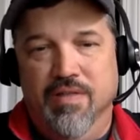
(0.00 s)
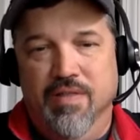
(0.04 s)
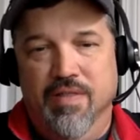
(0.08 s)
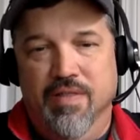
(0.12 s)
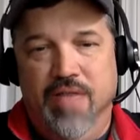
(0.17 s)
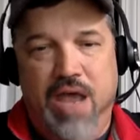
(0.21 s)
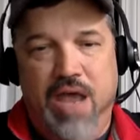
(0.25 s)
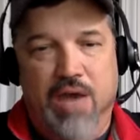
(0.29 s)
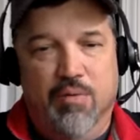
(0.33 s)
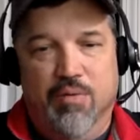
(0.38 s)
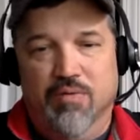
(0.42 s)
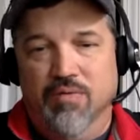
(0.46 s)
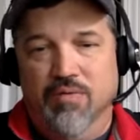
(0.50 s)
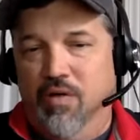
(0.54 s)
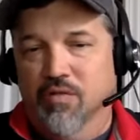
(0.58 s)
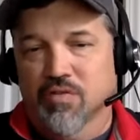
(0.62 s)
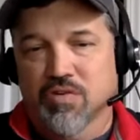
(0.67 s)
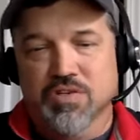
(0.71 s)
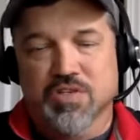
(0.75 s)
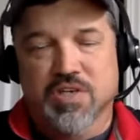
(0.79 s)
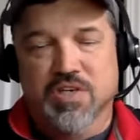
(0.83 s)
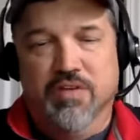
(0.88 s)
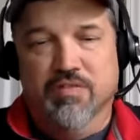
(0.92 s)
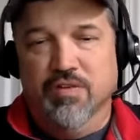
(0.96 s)
That
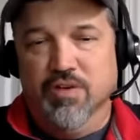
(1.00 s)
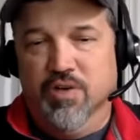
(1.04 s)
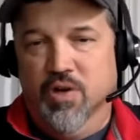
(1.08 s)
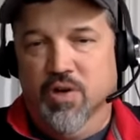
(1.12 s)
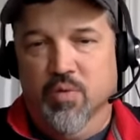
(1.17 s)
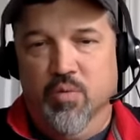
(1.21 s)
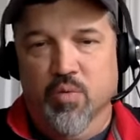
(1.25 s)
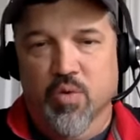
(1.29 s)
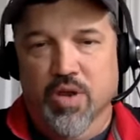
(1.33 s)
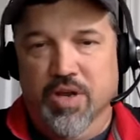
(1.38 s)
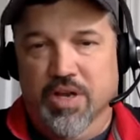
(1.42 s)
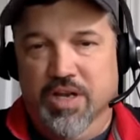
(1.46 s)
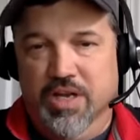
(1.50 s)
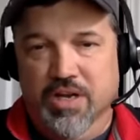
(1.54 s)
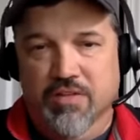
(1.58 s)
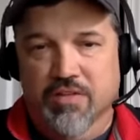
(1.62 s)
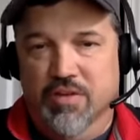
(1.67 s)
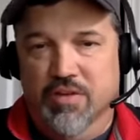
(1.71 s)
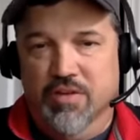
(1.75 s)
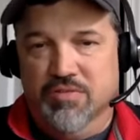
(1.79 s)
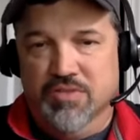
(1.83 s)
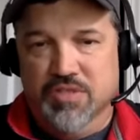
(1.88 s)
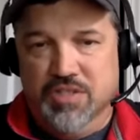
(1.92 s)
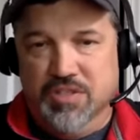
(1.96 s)
revolver's never going to run into
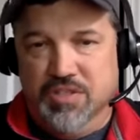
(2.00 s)
those